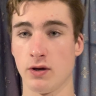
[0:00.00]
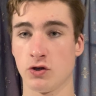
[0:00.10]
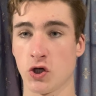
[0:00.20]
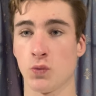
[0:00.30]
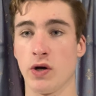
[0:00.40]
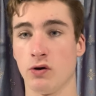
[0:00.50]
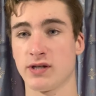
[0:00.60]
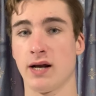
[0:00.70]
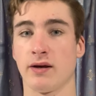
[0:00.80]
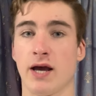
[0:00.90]
Should we not
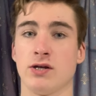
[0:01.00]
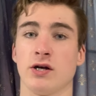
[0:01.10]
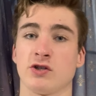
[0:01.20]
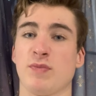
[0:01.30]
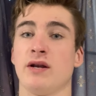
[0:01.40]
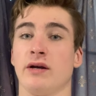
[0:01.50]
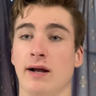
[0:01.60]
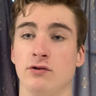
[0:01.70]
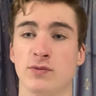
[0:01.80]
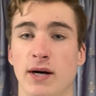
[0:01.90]
allocate our spending
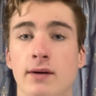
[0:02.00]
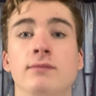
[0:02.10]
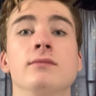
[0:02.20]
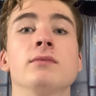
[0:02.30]
elsewhere?